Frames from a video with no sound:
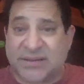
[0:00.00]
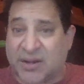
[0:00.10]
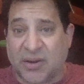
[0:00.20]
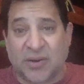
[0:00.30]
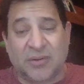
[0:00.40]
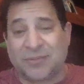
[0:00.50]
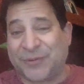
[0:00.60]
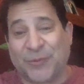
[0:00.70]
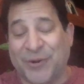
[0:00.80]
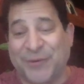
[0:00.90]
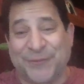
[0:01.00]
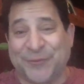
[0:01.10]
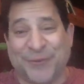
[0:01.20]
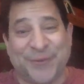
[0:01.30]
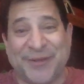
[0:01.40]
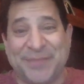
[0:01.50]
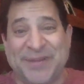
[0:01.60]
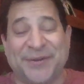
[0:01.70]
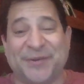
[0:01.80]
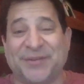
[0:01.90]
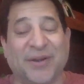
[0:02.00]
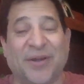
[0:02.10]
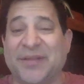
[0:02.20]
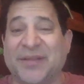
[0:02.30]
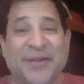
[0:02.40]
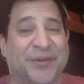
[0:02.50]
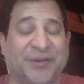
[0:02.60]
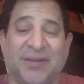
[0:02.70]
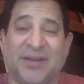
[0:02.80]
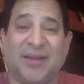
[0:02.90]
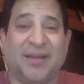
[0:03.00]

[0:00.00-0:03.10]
to Go with the wonderful Dorothea Peters and all the others,